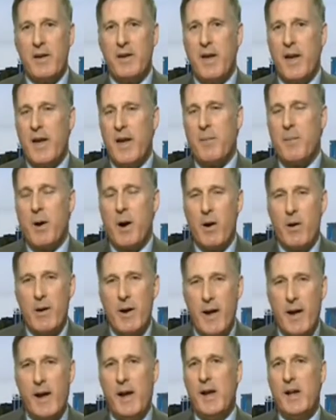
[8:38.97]
Gay
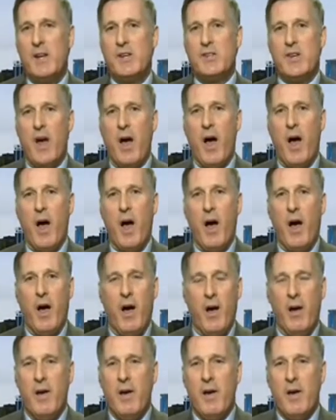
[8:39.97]
marriage,
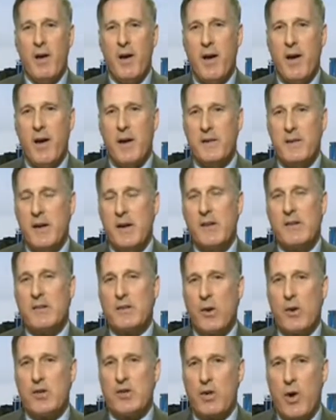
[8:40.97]
these
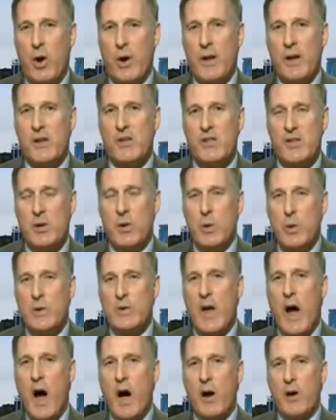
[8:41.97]
social
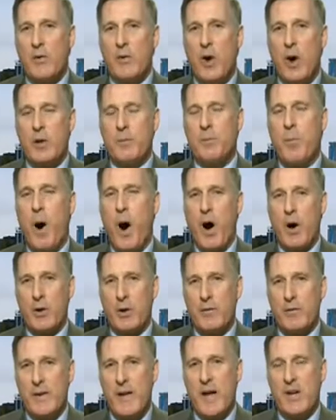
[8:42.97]
issues are not part
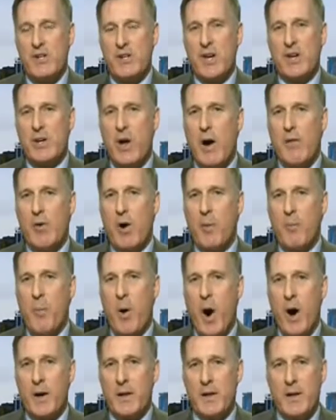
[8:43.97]
of the agenda of our
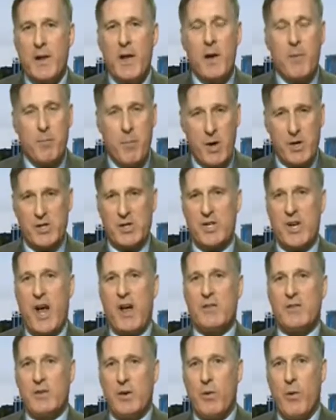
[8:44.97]
party, but she
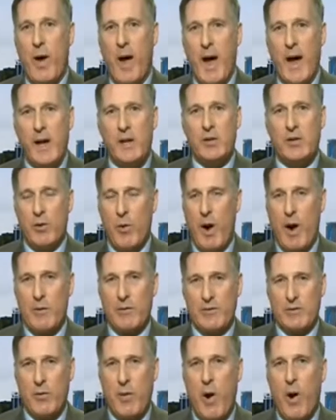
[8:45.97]
has the right to
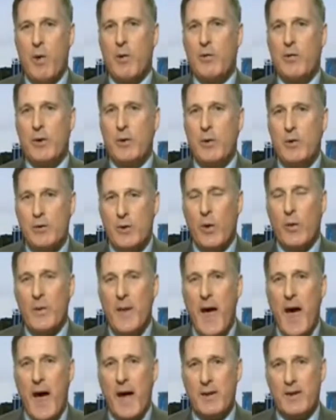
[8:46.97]
have strong views
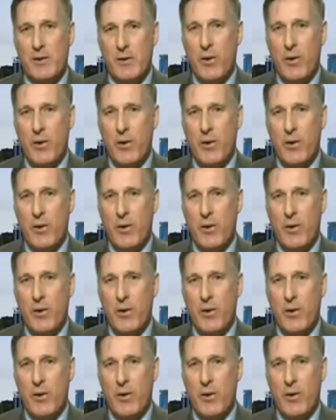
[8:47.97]
on that.